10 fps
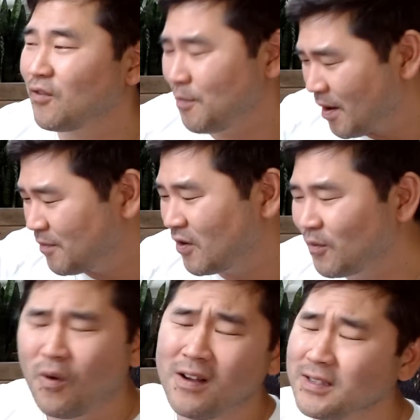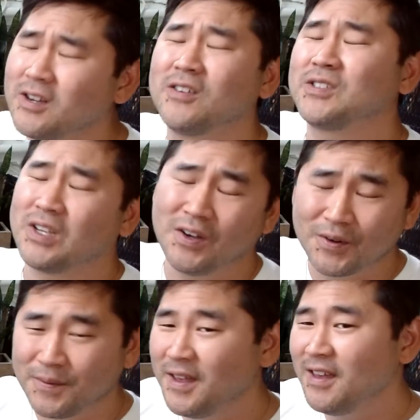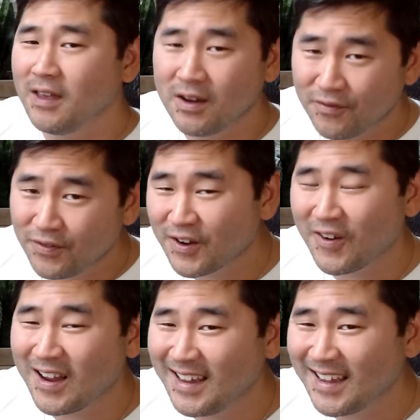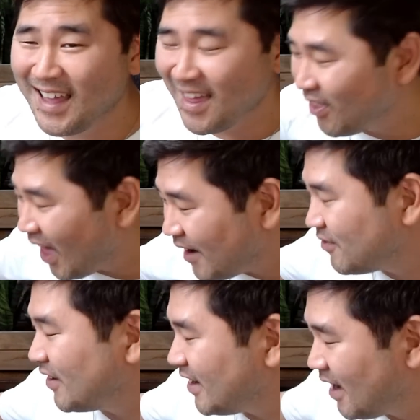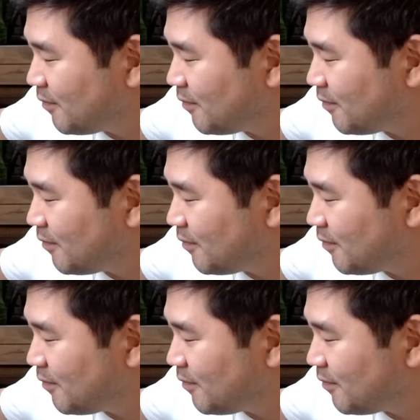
Remember, wands are so invigorating and lively.